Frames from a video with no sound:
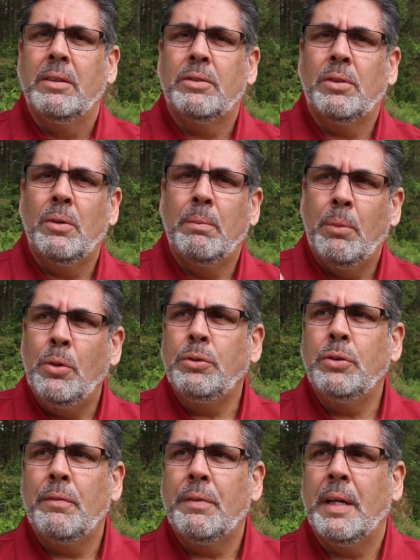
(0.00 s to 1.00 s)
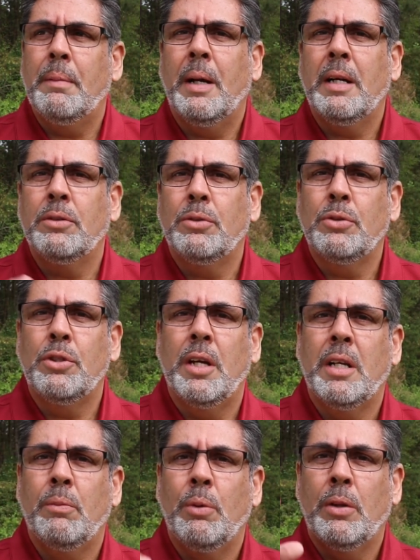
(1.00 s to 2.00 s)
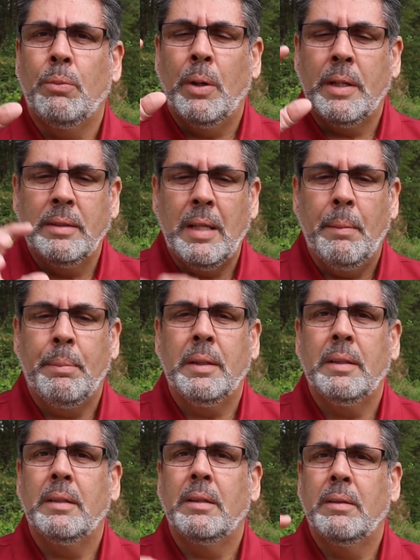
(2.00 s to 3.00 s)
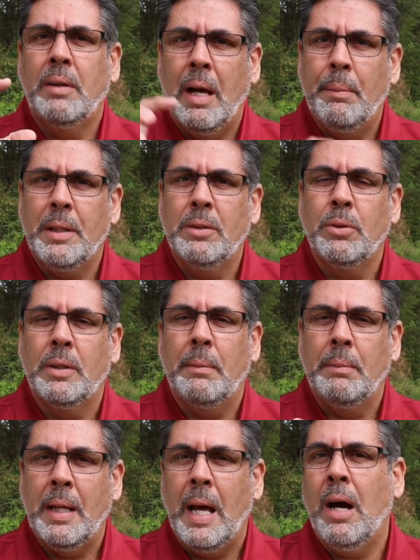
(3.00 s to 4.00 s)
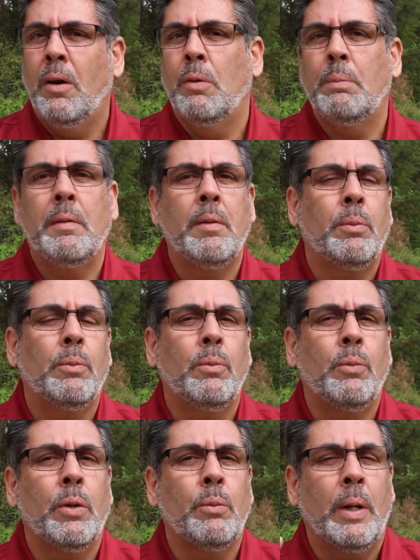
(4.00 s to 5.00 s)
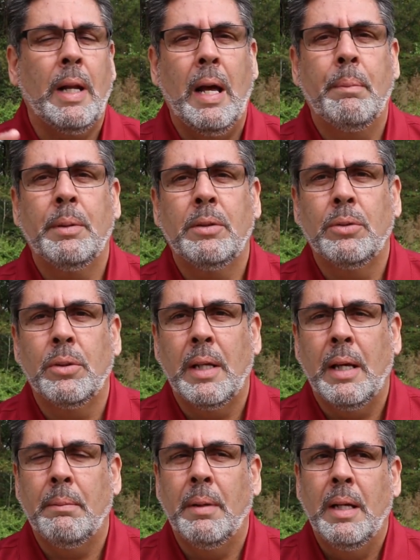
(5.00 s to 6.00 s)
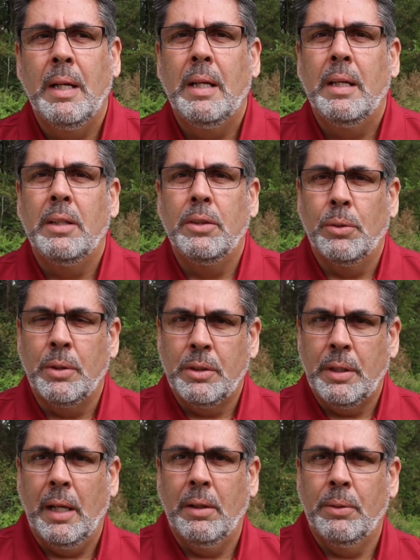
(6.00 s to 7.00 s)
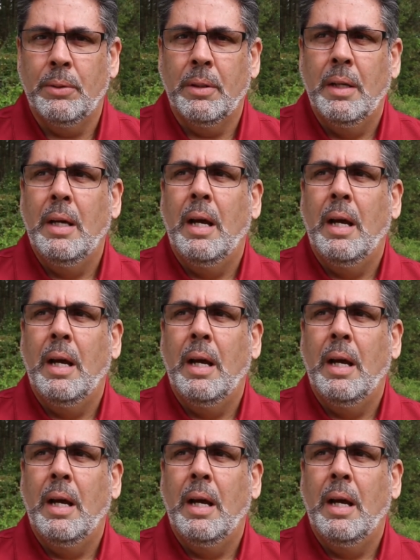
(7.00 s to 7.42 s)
So most of them are associated with what is happening to them now, or maybe with what happened to them during childhood.